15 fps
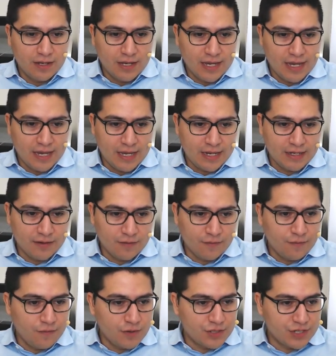And
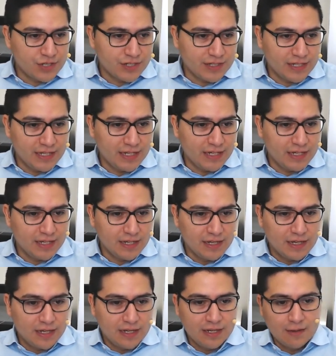unfortunately,
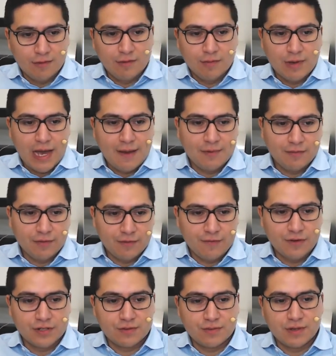well, what happened with the
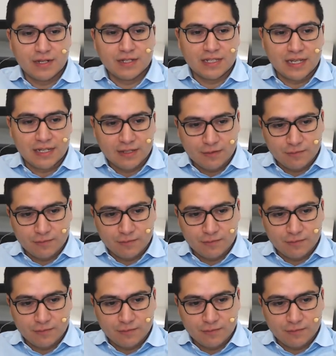first one is that